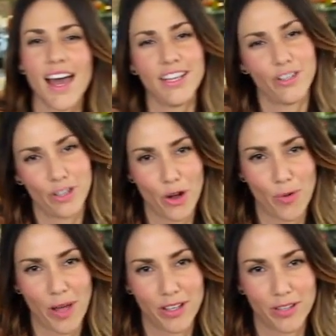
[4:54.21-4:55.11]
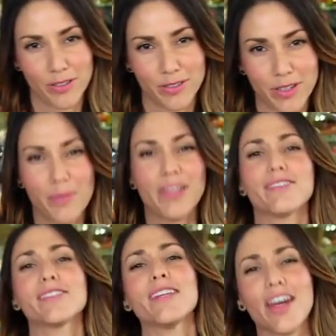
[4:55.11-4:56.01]
I don't know about you, but
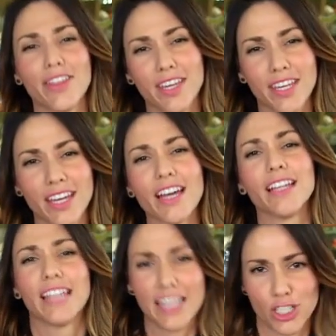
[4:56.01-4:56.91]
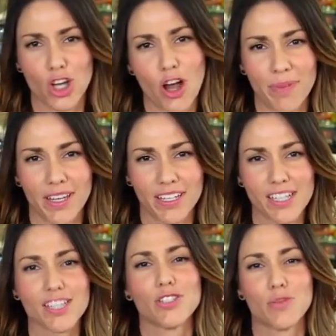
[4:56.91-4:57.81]
there's nothing like shopping
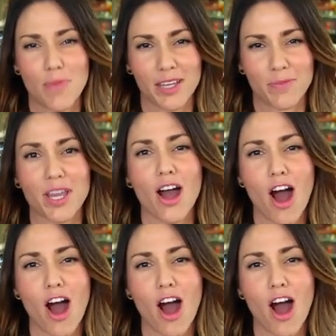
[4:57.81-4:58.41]
to make me